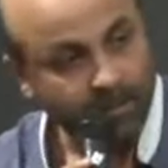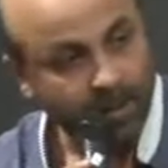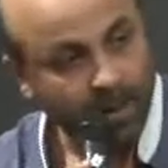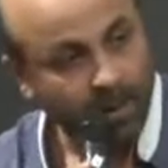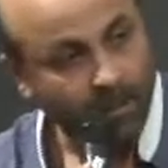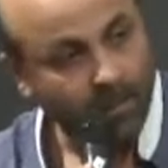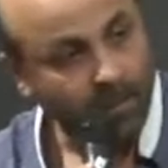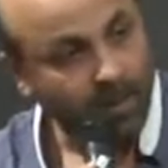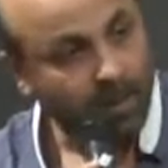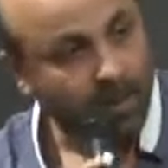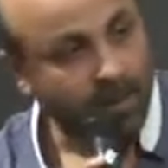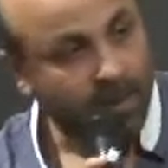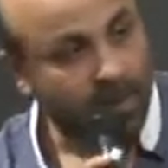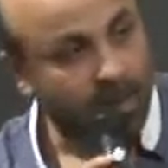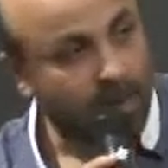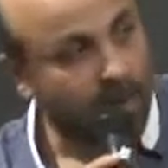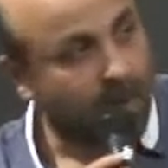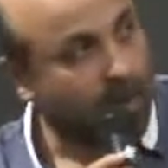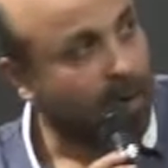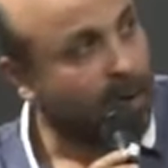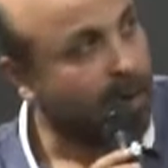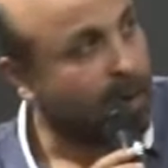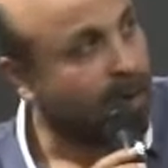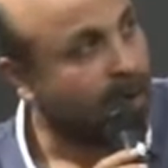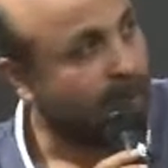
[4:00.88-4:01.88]
out,
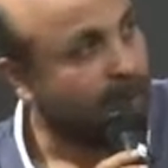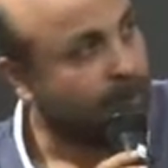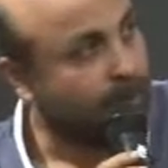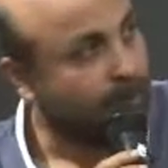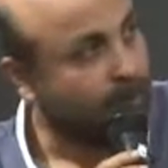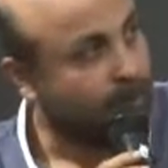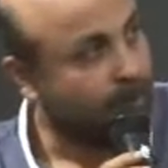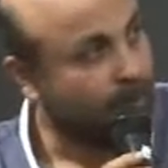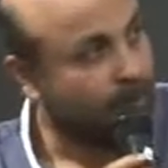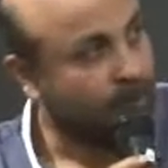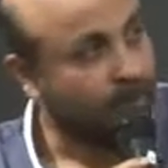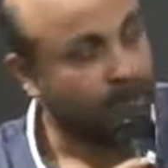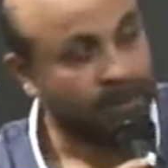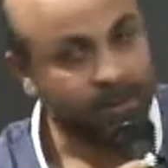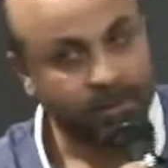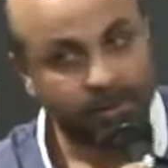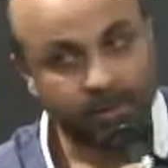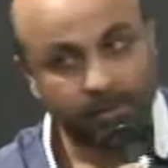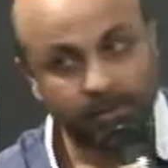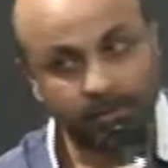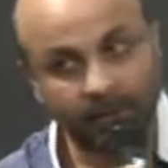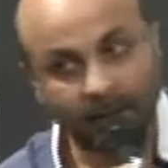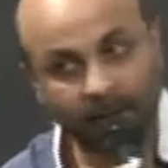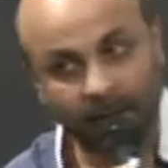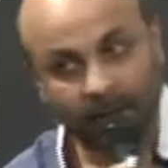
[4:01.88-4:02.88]
I put
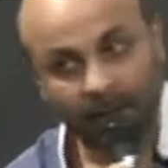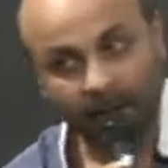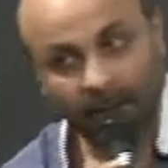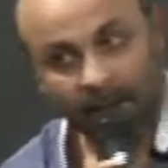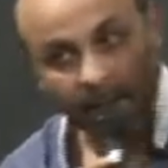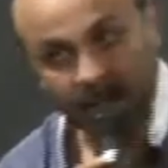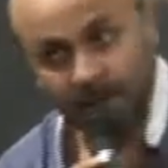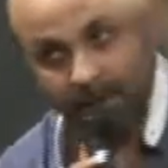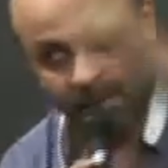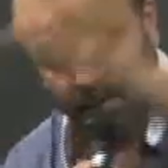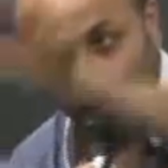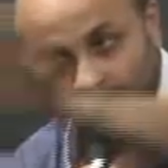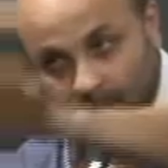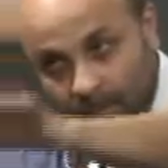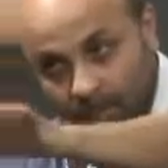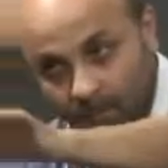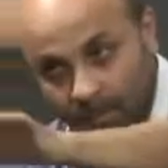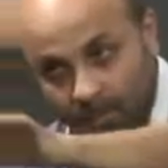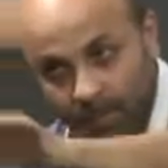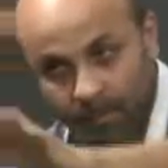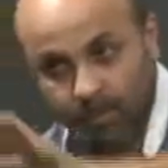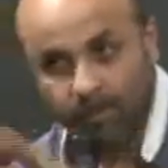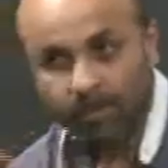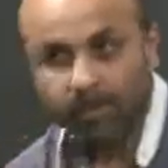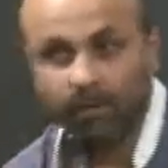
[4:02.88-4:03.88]
Panchamda and you
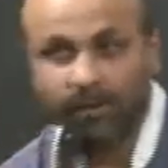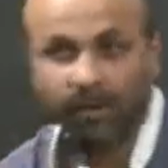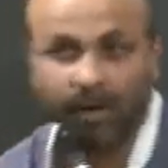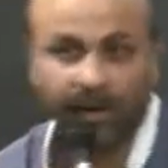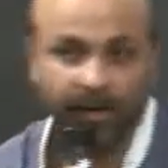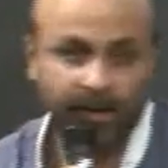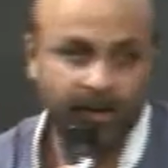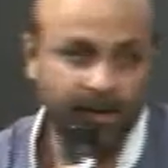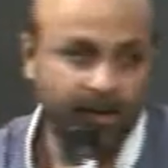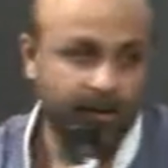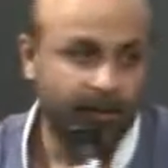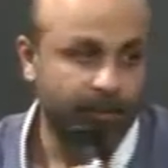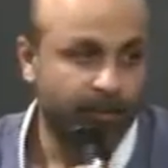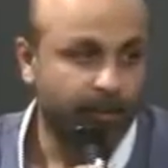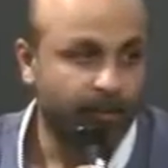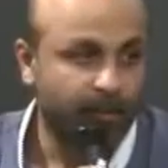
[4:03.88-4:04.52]
together.